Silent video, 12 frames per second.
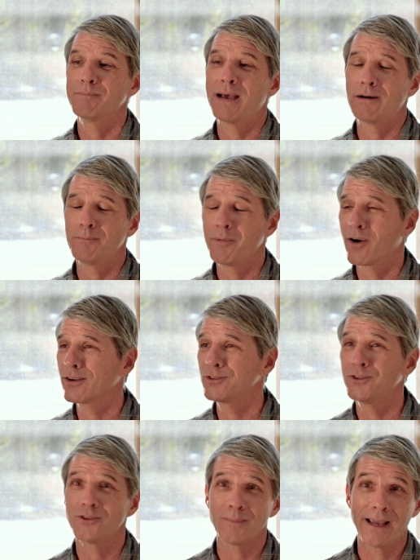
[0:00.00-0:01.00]
Mountain Parks
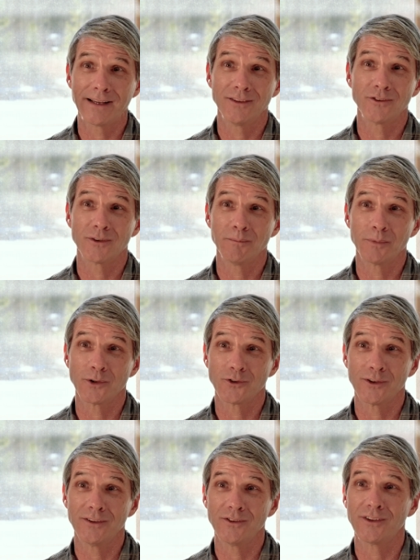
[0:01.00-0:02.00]
is making some
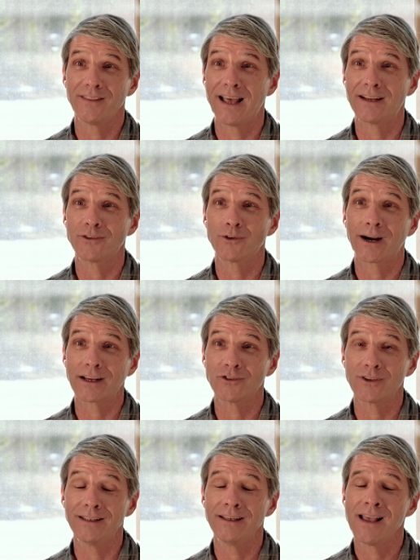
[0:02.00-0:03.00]
pushes in that
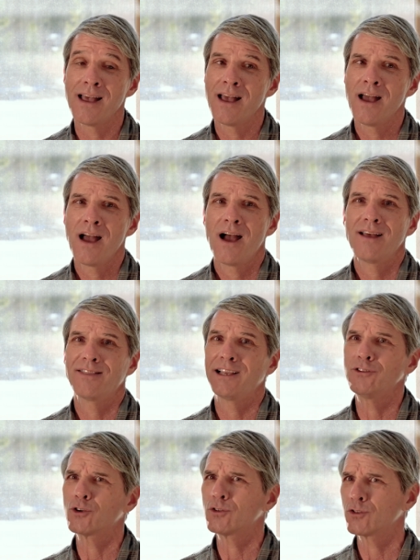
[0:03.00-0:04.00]
direction.
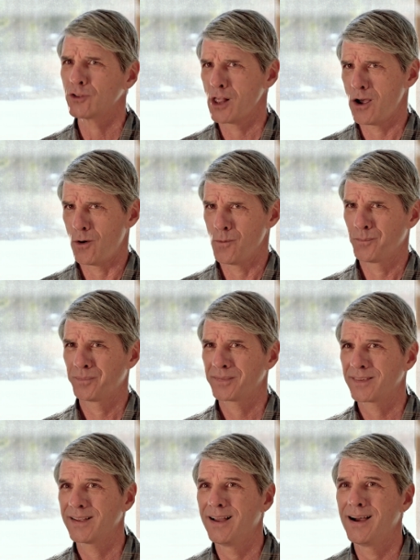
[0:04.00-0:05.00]
Things are slow.
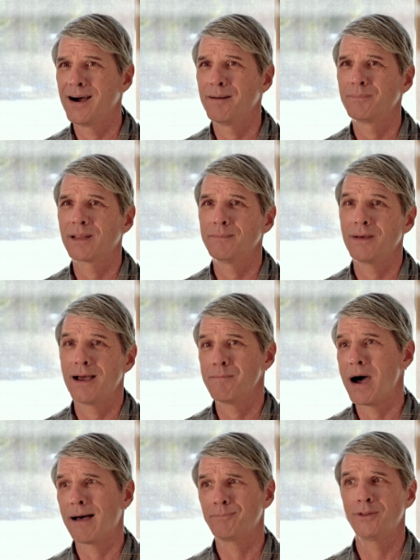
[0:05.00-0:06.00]
Um, I'm, I'm,
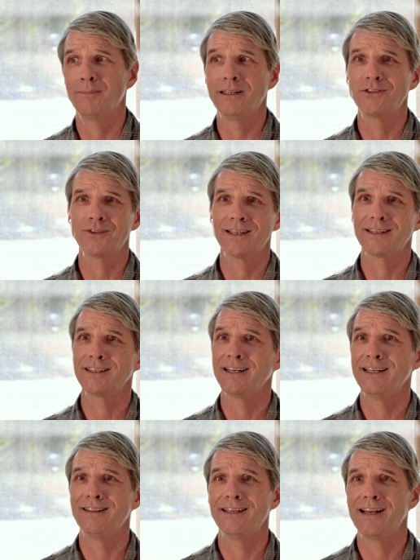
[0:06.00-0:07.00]
optimistic
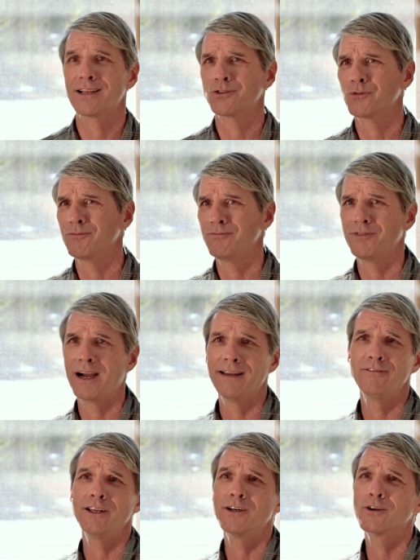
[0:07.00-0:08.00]
in the next
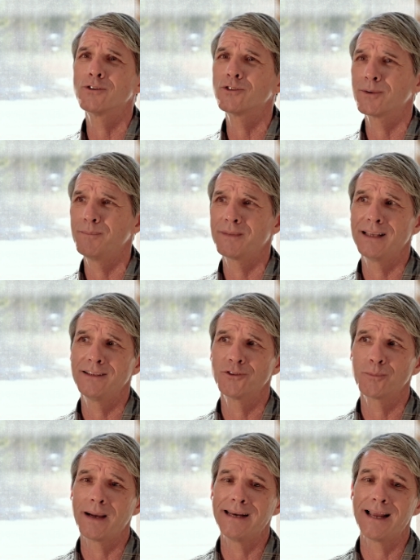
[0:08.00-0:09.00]
five years some
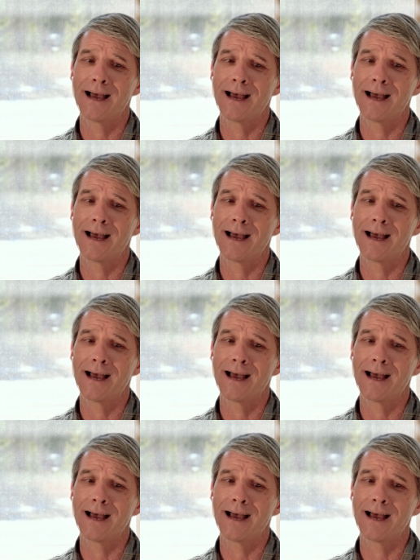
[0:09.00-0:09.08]
things might